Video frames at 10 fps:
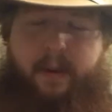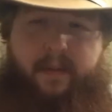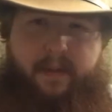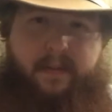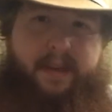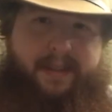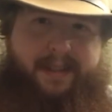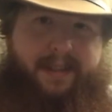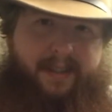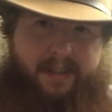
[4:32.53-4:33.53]
be a 15,
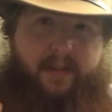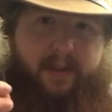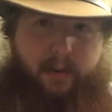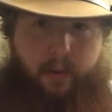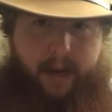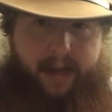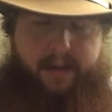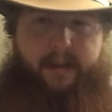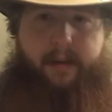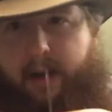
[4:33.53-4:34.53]
16, 17, or an
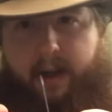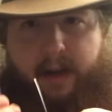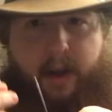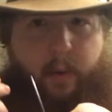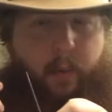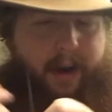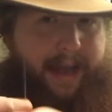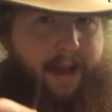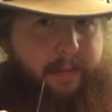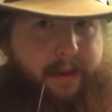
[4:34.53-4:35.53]
18. Now, what
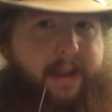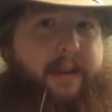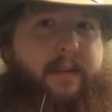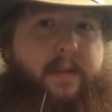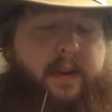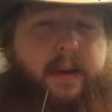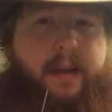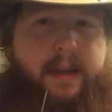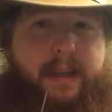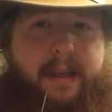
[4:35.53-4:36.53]
I believe
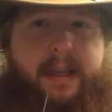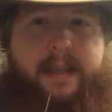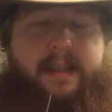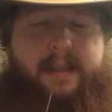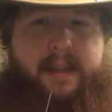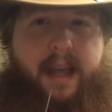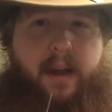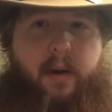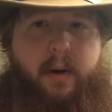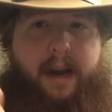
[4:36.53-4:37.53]
is they
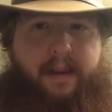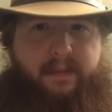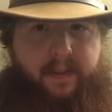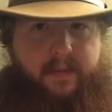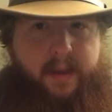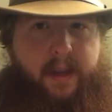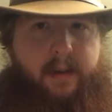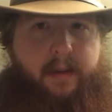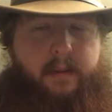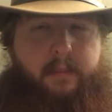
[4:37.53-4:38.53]
are a
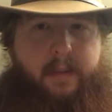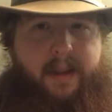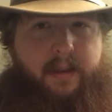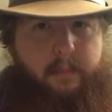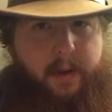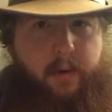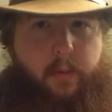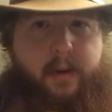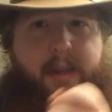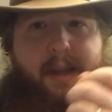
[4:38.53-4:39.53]
15 being the middle
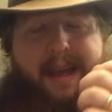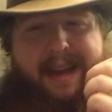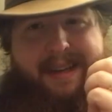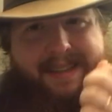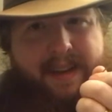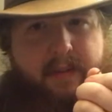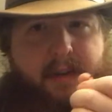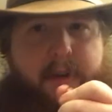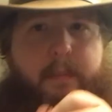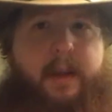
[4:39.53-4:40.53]
one and a
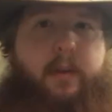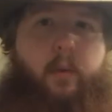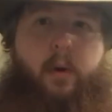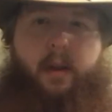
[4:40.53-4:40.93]
17 being the one